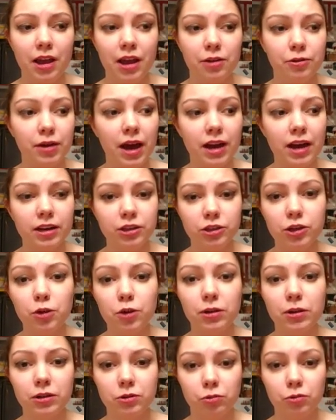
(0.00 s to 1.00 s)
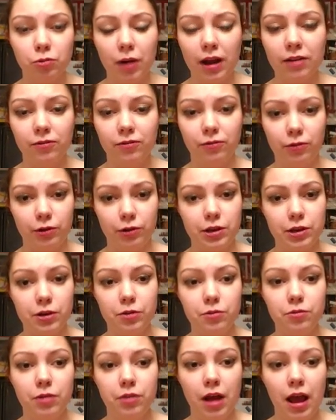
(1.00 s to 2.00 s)
You got to do what's right for
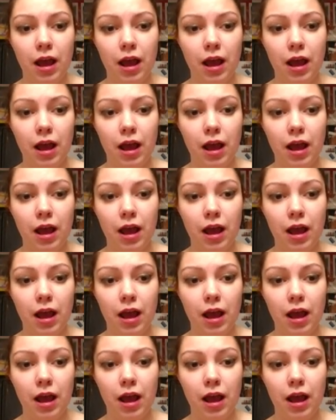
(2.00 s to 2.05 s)
you.